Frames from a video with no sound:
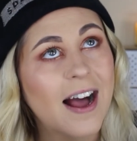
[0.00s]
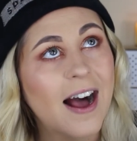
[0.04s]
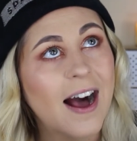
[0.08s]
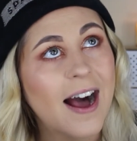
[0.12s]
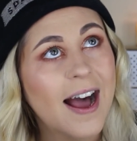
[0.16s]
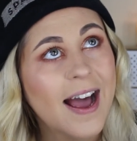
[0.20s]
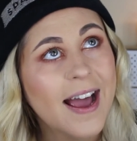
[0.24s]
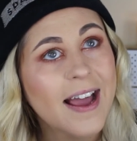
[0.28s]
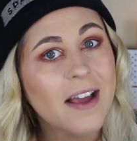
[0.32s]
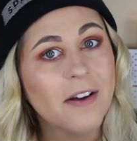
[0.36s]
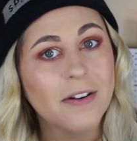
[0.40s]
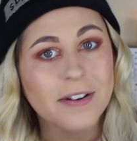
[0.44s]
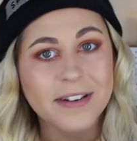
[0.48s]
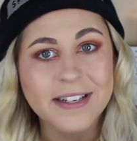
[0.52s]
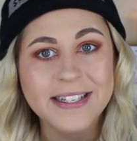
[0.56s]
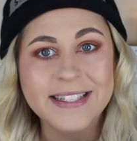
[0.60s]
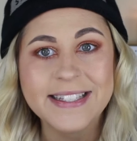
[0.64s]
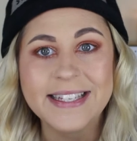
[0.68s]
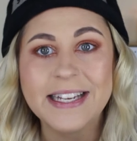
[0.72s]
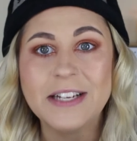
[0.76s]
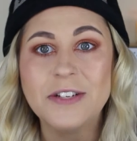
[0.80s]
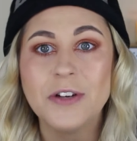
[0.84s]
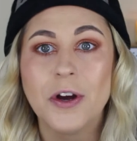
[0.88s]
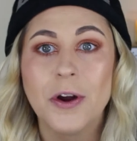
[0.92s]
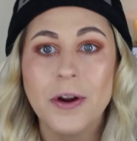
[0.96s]
I
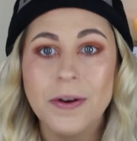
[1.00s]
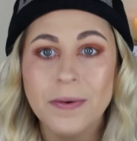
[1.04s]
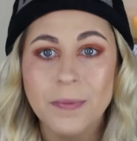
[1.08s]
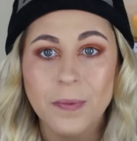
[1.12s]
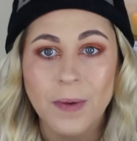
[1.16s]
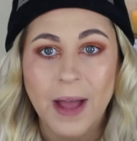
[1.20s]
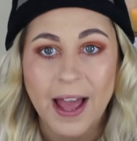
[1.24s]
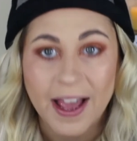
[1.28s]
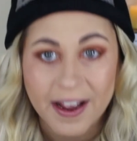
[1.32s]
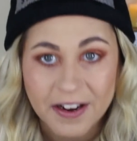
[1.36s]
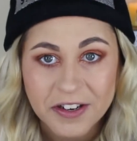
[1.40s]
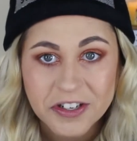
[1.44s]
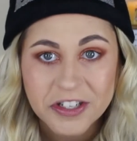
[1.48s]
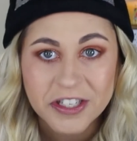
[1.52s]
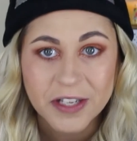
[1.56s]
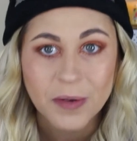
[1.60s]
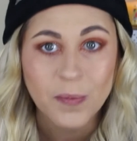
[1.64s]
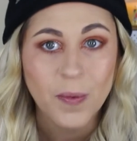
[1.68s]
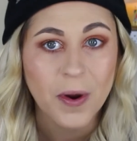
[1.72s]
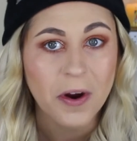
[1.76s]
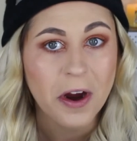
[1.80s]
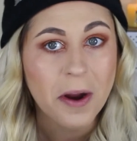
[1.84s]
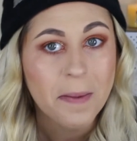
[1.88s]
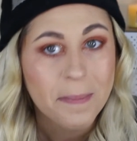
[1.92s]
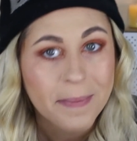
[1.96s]
honestly don't
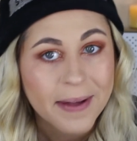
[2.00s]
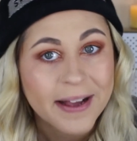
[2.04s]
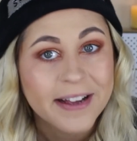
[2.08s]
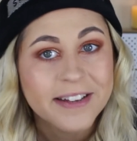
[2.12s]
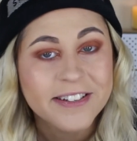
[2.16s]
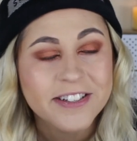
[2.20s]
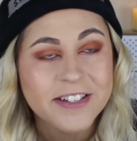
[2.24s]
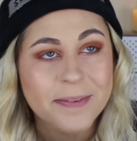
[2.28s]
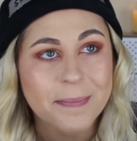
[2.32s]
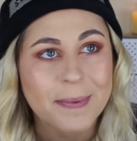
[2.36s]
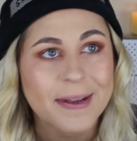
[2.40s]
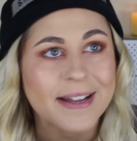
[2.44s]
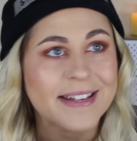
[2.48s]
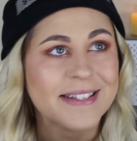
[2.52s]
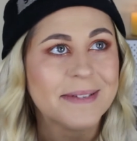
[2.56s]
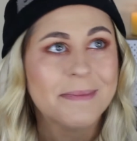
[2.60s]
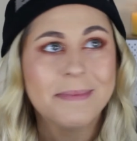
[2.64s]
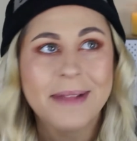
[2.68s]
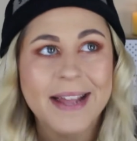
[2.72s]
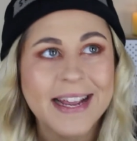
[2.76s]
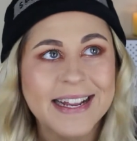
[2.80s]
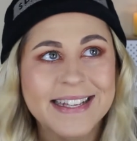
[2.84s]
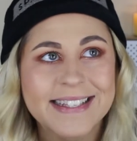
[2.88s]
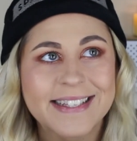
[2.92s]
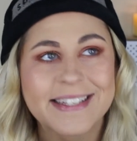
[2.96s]
actually wear it much because
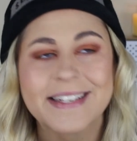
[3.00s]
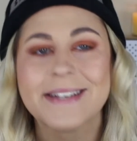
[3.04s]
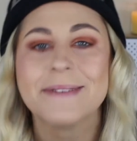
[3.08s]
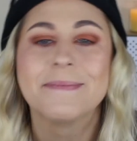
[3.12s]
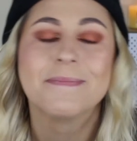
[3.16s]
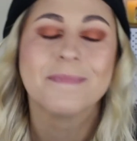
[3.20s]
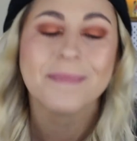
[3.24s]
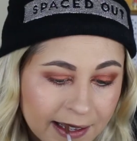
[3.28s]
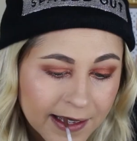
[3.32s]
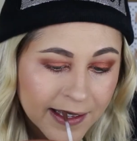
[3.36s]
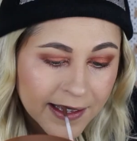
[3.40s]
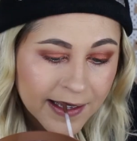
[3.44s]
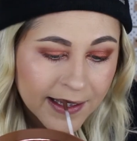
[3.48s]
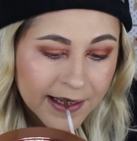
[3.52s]
I'm lazy.